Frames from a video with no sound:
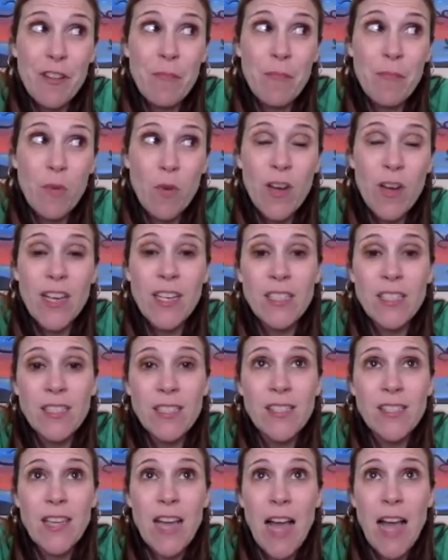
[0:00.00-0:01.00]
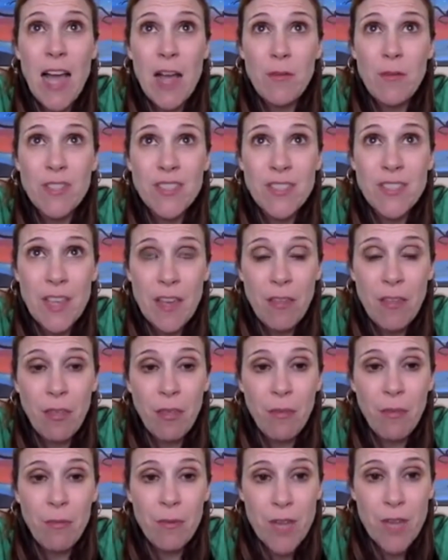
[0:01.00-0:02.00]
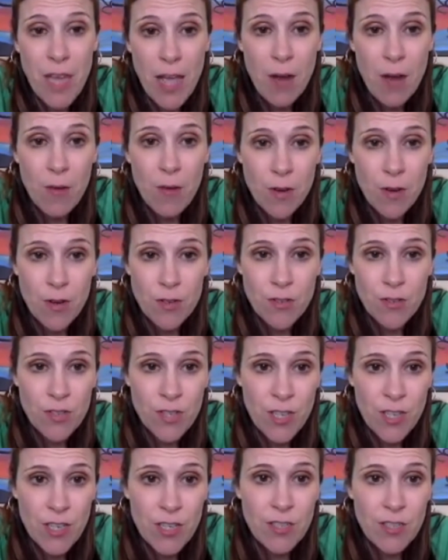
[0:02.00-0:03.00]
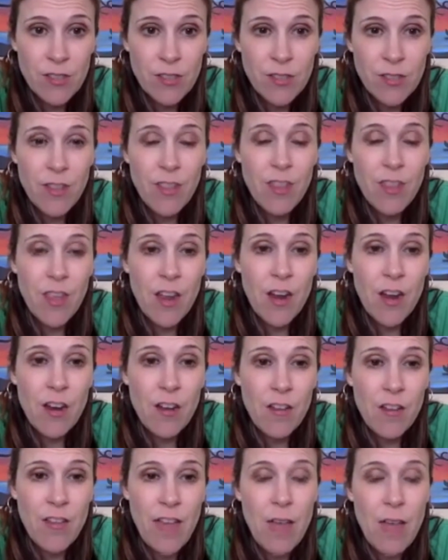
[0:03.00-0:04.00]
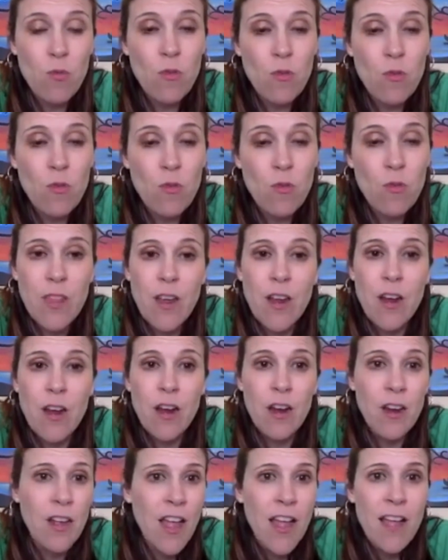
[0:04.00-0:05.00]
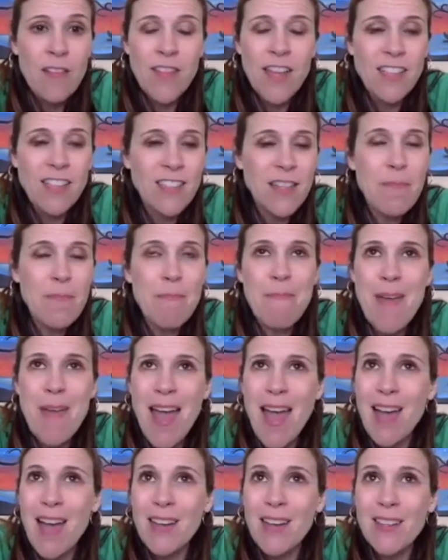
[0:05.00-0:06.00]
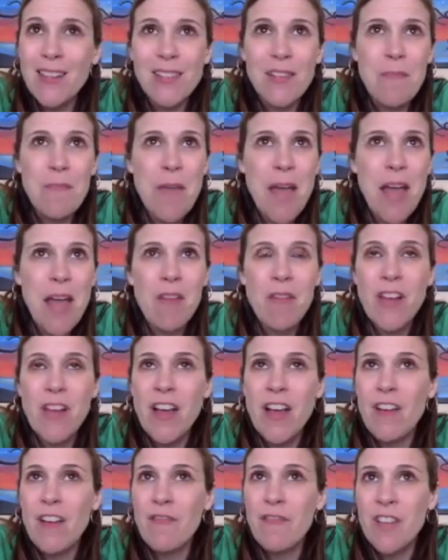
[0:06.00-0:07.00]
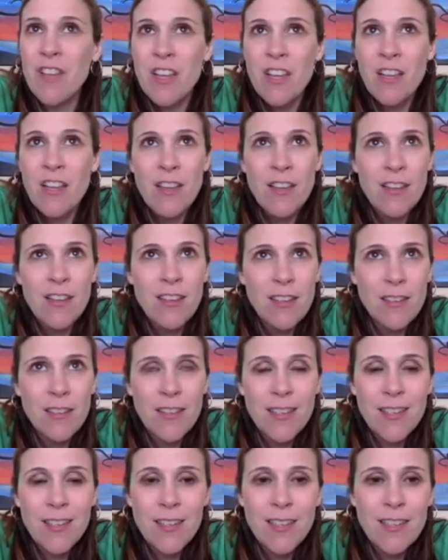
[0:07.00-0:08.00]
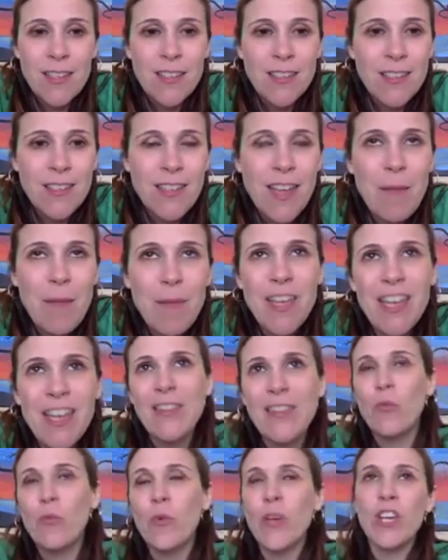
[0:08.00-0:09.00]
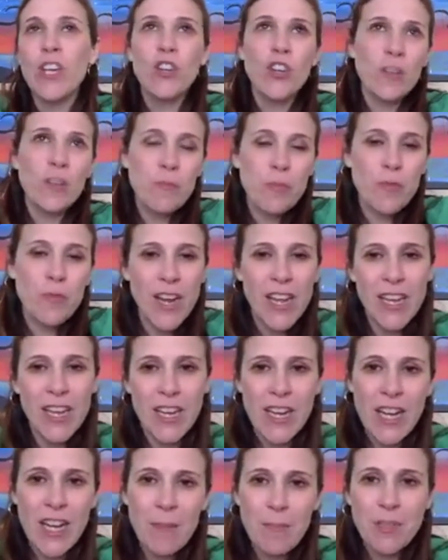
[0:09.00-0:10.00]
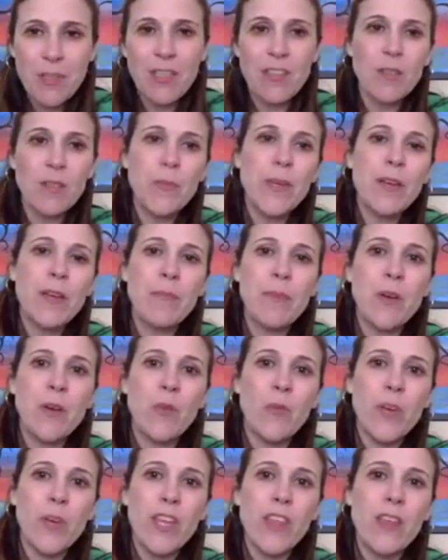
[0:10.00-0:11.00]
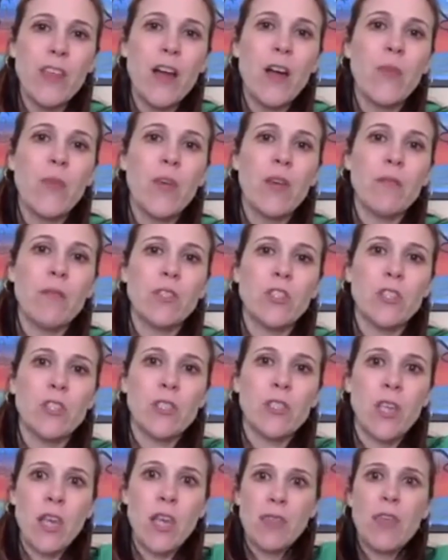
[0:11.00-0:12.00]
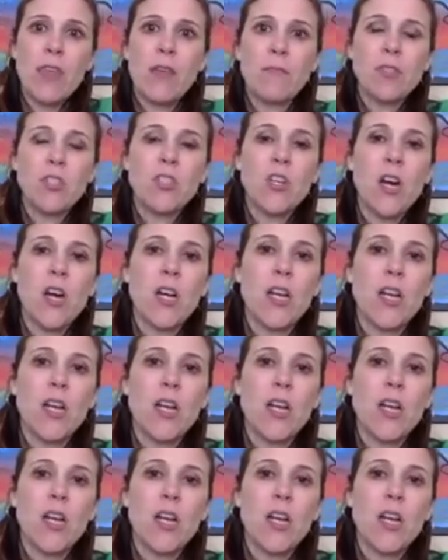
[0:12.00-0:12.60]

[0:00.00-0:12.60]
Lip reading: For the boys, I would say 3 hours is that will be that's the max amount of, I mean, we could break it up a little bit, but we thought we would just get them